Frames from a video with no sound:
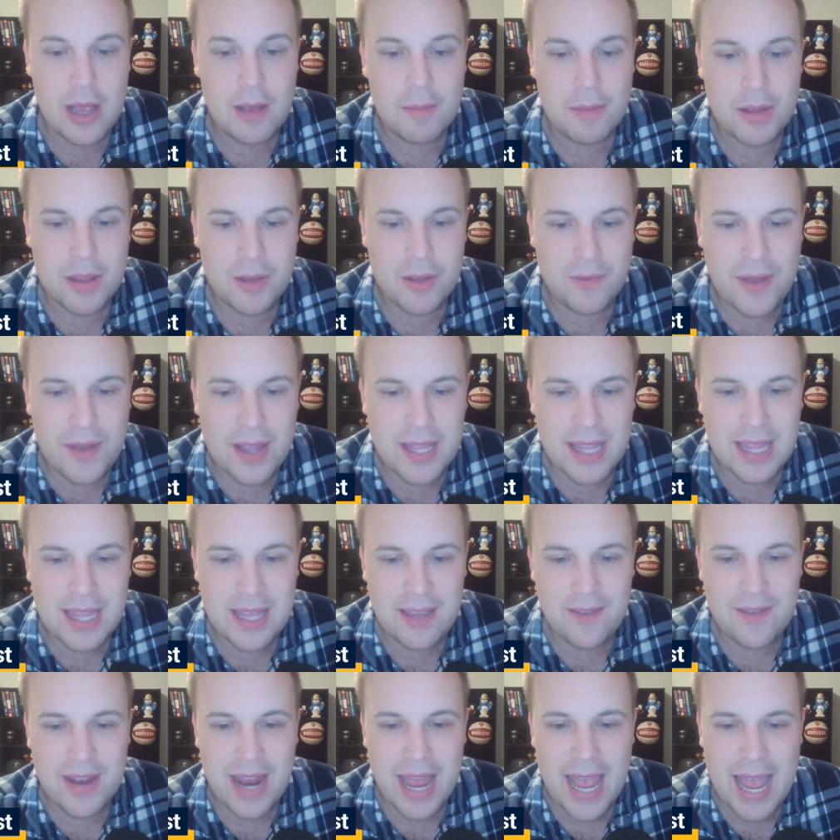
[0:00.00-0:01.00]
But the fact that they
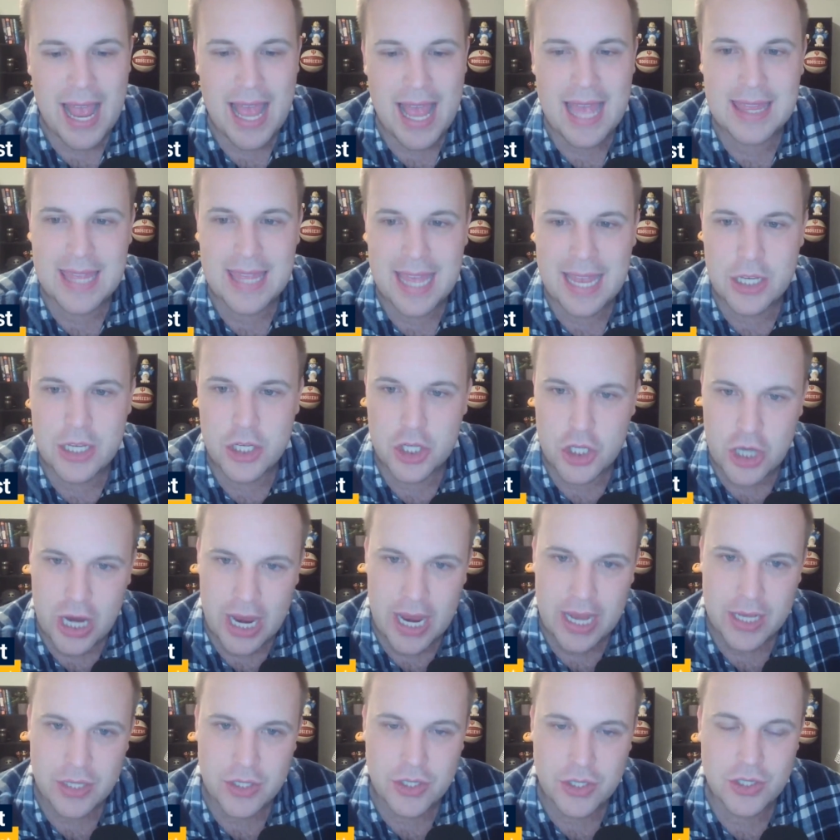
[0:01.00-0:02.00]
even had that
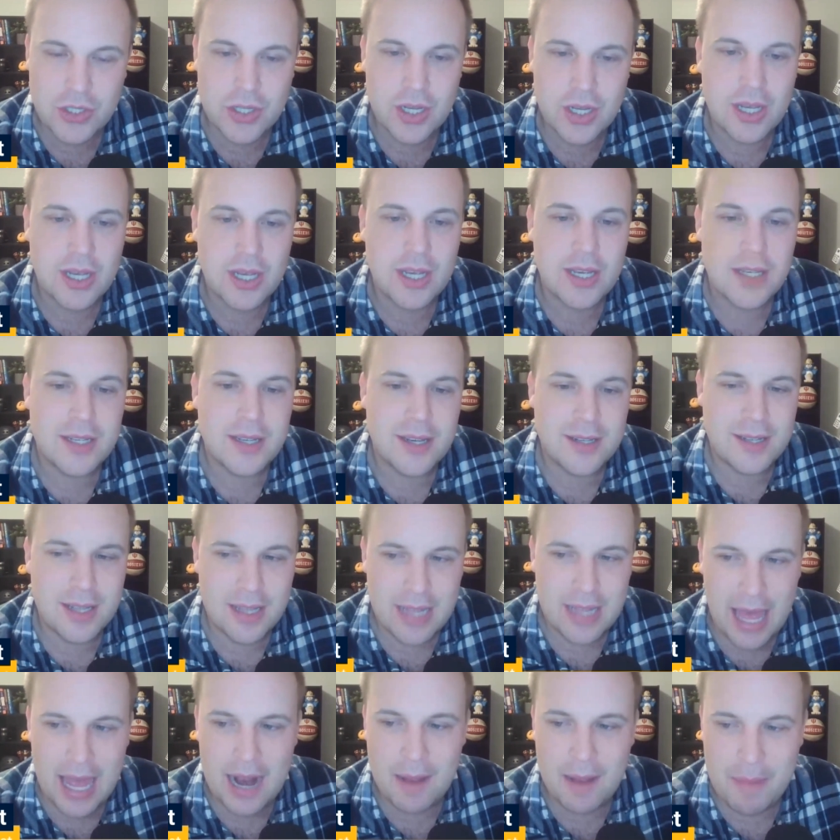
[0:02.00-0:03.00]
chance says a
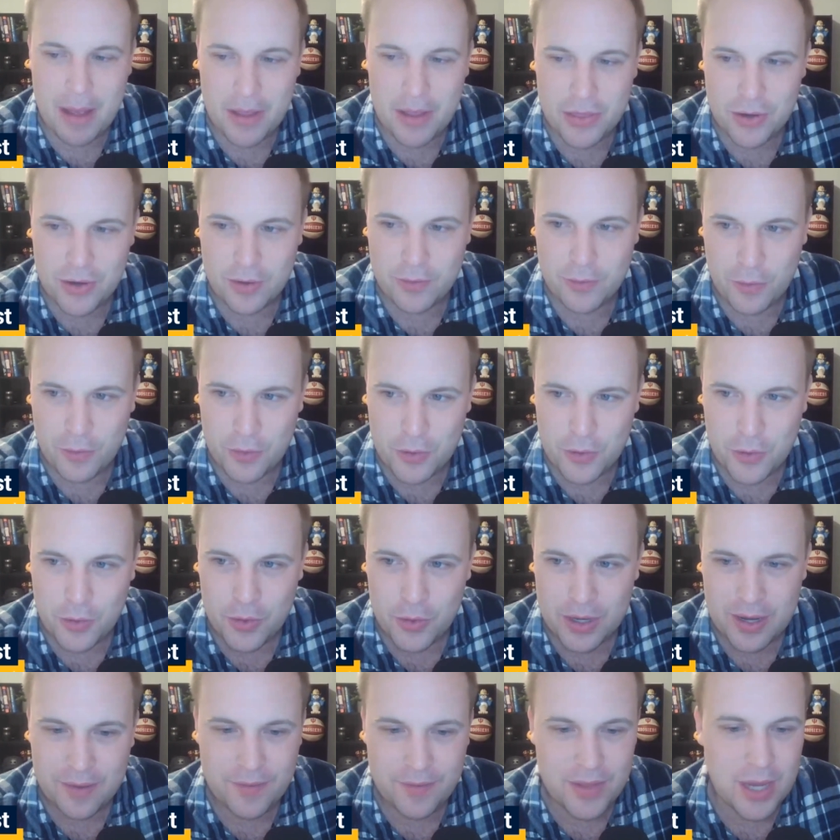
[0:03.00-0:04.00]
lot about their fourth
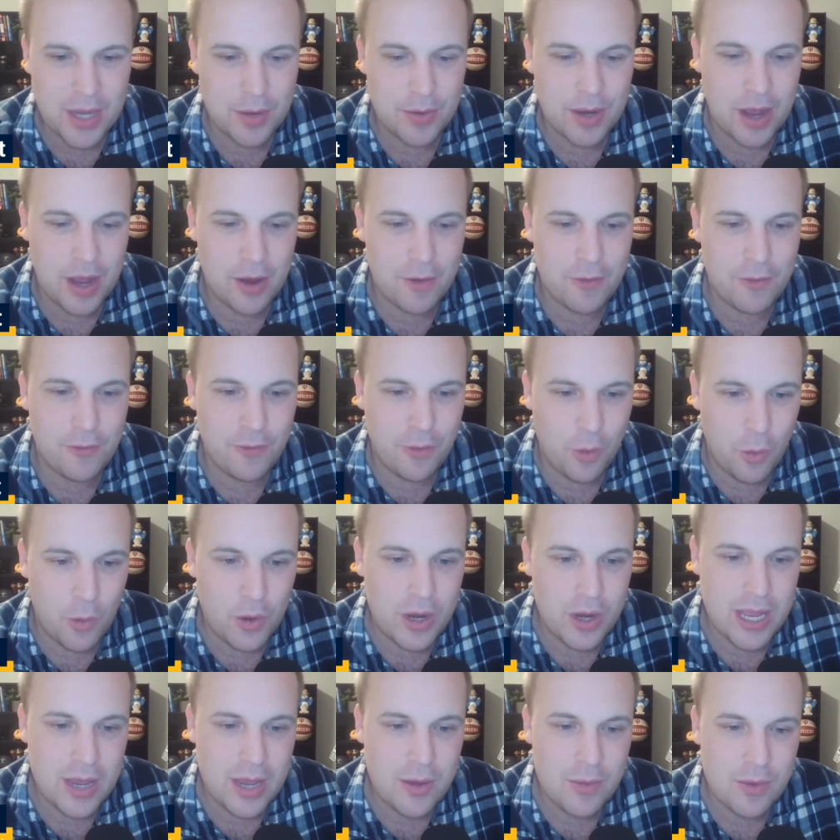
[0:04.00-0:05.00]
quarter, given they were down
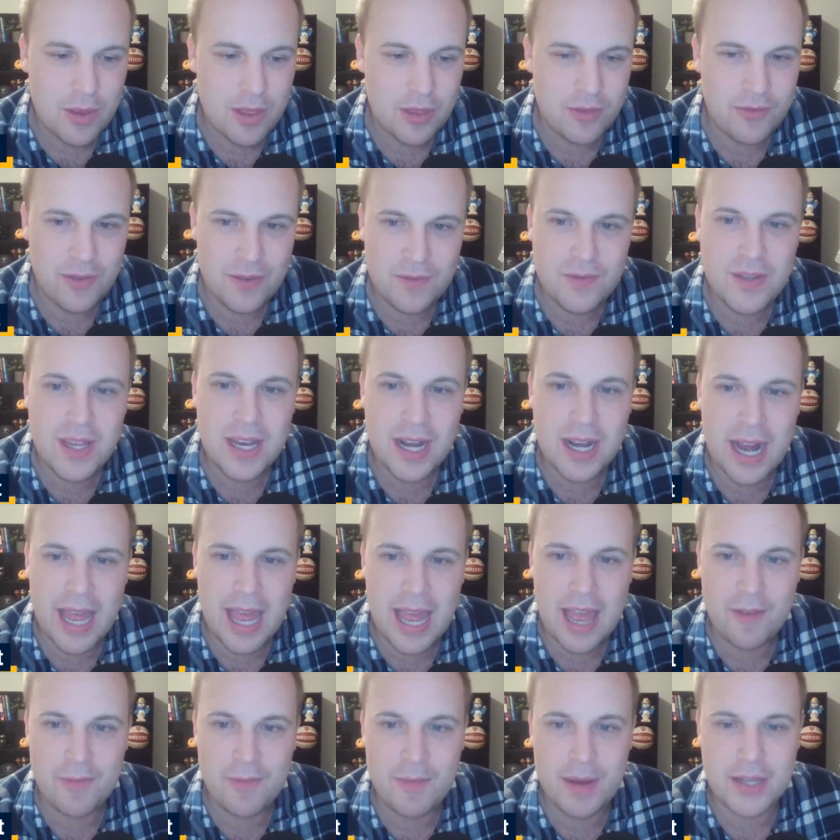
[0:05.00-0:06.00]
forty with fifteen and a
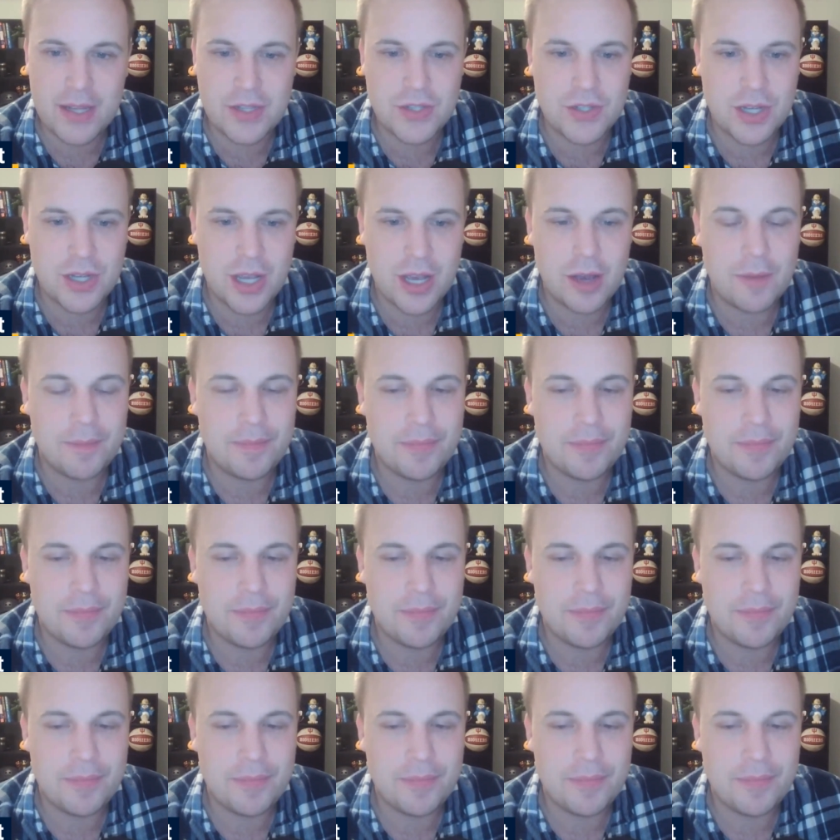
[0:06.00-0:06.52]
half minutes to go,